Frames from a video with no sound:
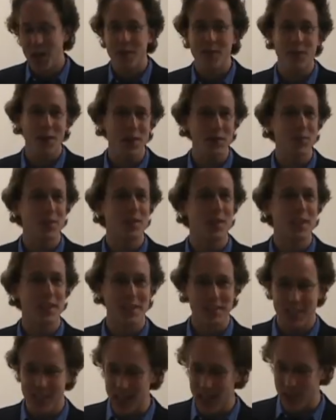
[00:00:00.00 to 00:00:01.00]
fun with it
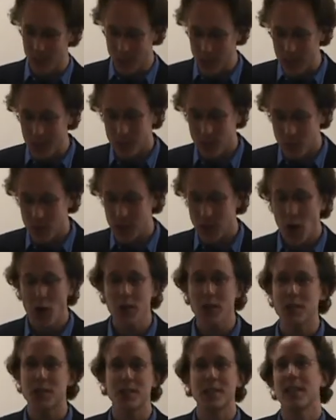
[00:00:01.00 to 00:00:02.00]
instead. We
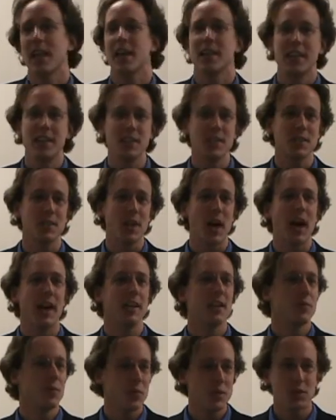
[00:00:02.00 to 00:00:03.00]
noticed that
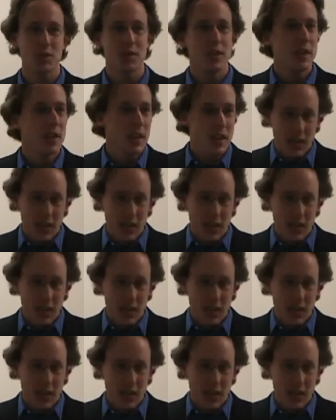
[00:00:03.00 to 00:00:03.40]
inside it was